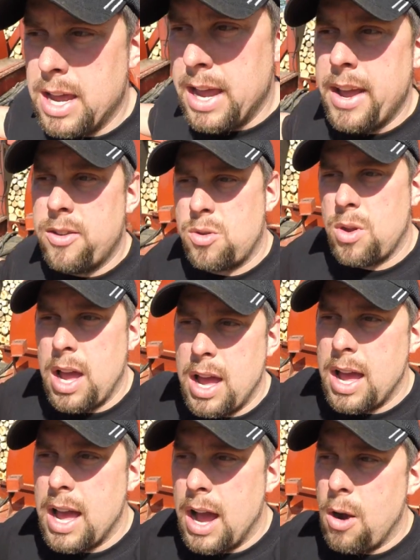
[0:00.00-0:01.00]
to ask
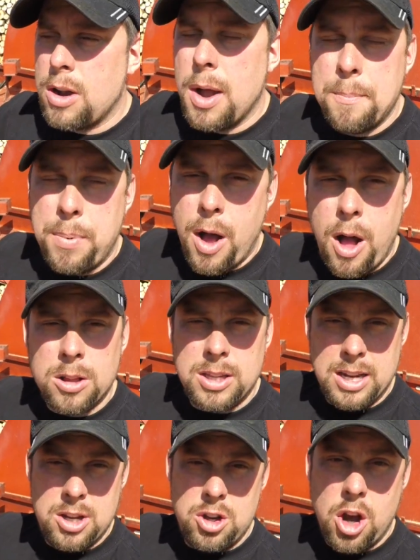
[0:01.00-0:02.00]
how come Paul
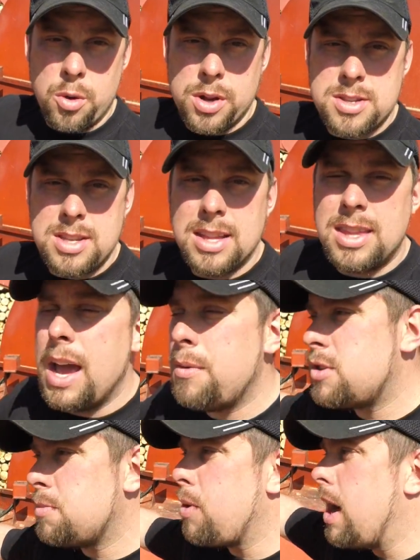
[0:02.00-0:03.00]
didn't notice that that
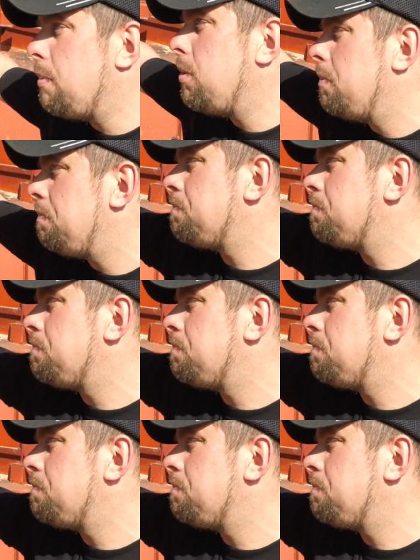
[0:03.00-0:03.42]
was a problem.